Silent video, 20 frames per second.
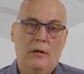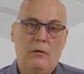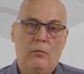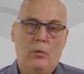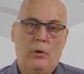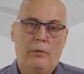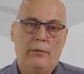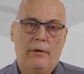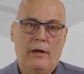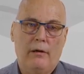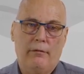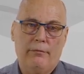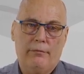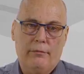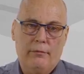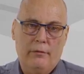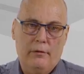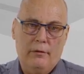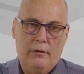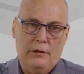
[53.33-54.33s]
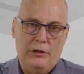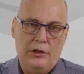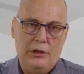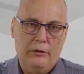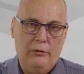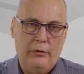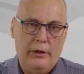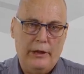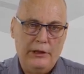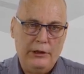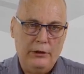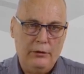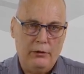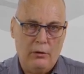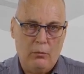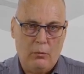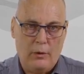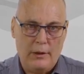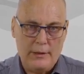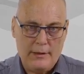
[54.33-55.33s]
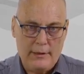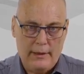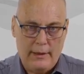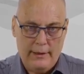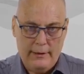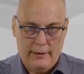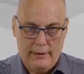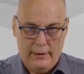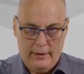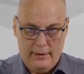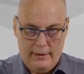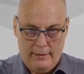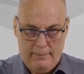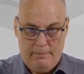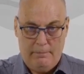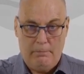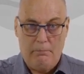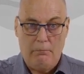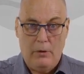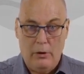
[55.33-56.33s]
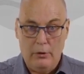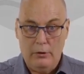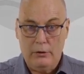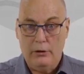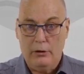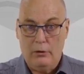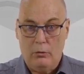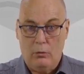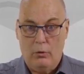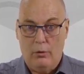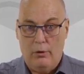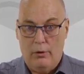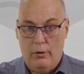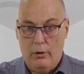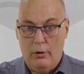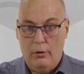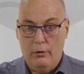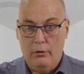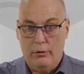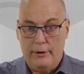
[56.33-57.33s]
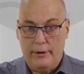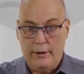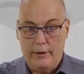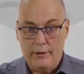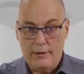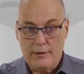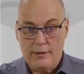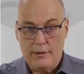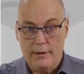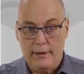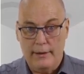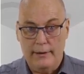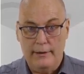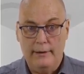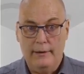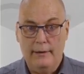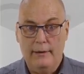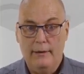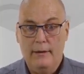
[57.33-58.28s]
where we have a generation on the one side and a motor or load on the other side.